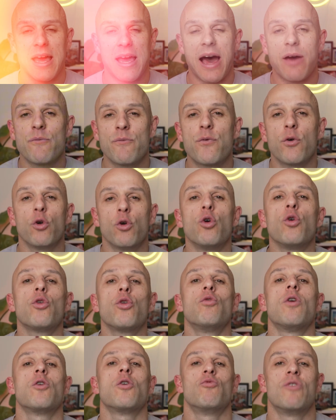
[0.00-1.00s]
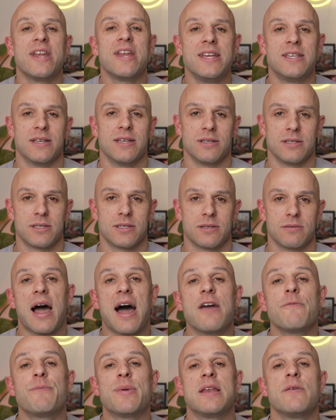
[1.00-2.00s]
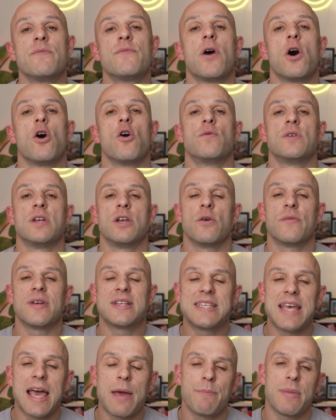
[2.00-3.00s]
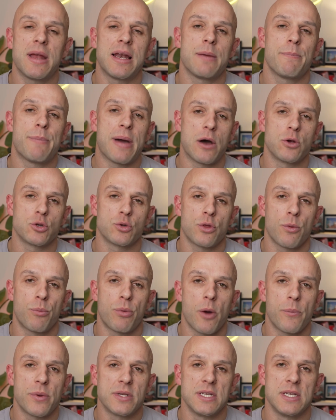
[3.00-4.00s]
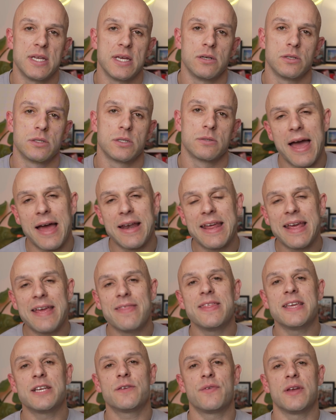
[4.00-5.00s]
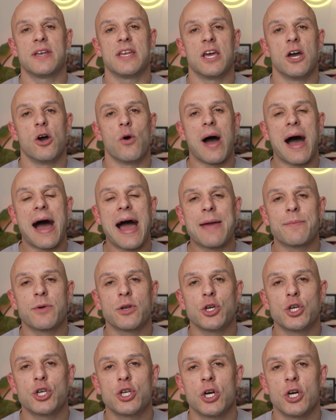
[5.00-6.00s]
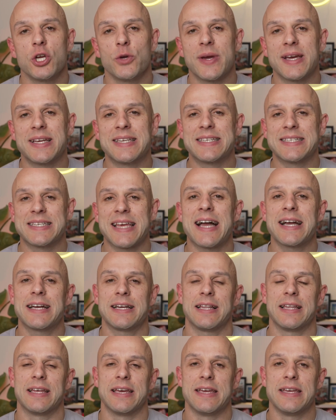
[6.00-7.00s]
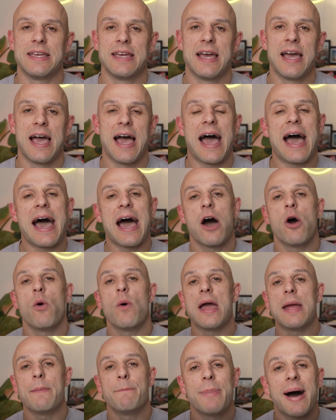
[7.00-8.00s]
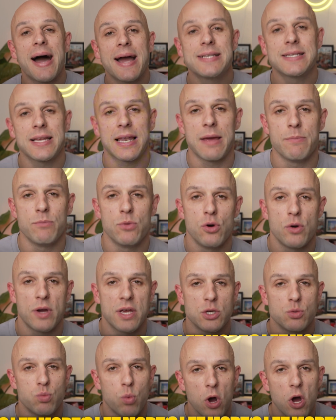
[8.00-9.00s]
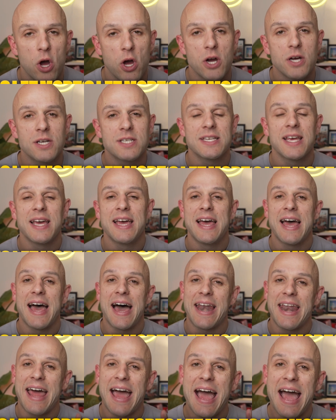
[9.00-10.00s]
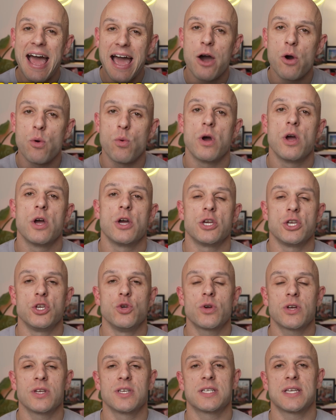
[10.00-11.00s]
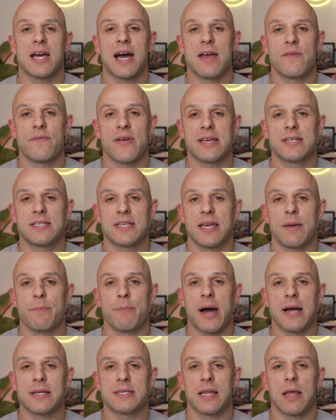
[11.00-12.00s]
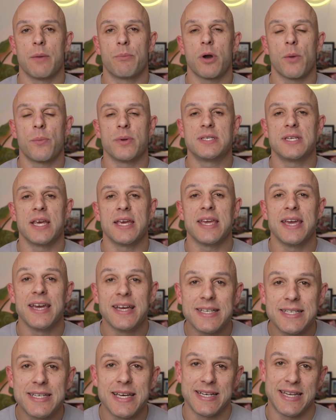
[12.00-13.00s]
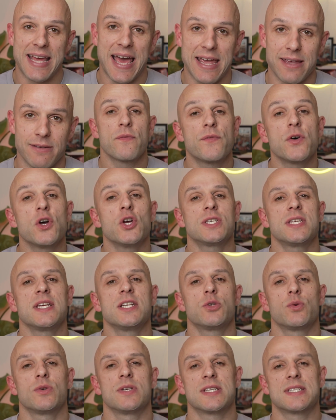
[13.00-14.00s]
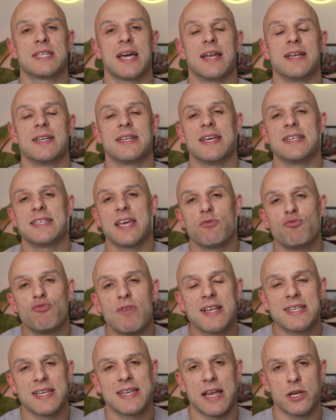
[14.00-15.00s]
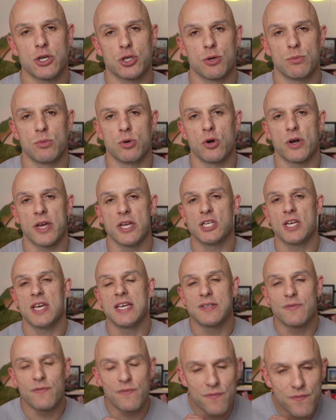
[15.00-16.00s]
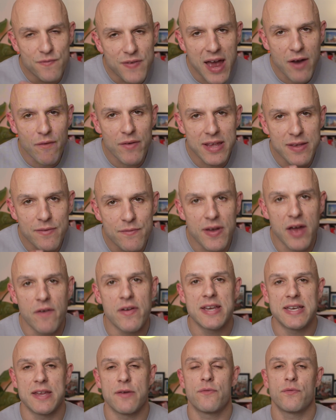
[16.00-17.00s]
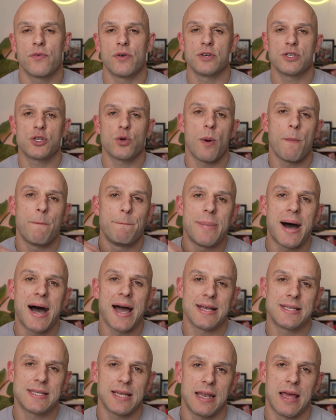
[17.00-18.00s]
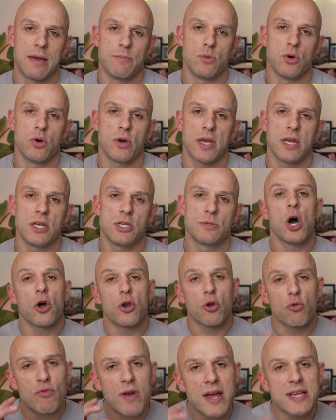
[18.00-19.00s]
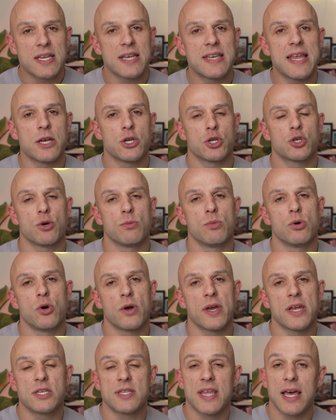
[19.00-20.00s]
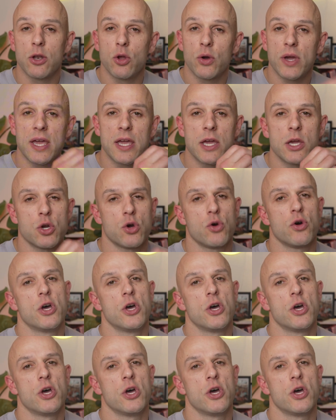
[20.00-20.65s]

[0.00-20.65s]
And for all the wrong reasons. I've been involved in over £10 million worth of property deals. And in this video, I'm going to show you exactly how a buy-to-let mortgage works and how you can start investing in buy-to-let property today. First thing to understand is a residential mortgage is very, very different to a buy-to-let mortgage. On a residential mortgage, they're looking at your